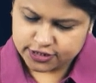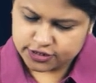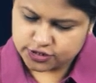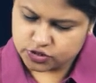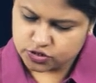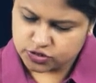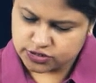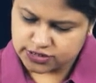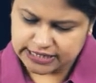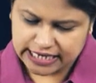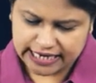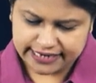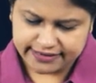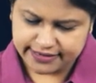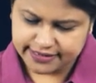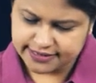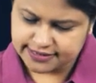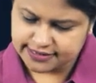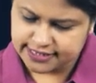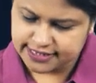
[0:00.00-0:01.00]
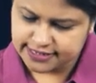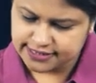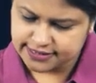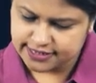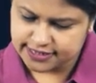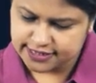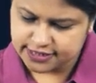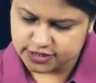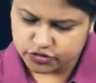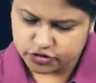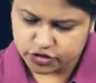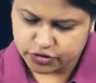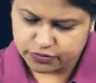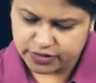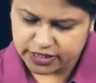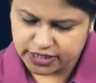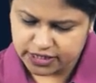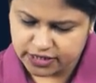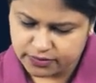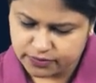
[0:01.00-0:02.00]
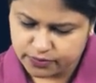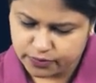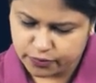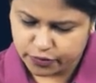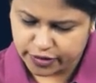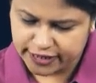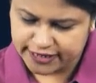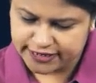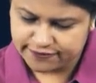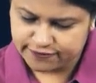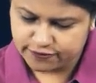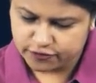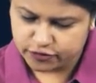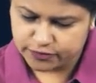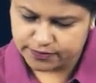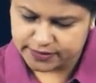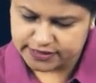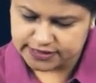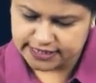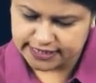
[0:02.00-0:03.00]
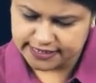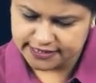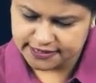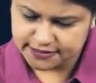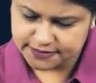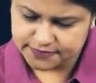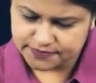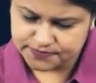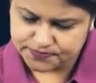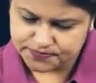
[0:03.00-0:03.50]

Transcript: So standard assets, it is going to be 0.4%.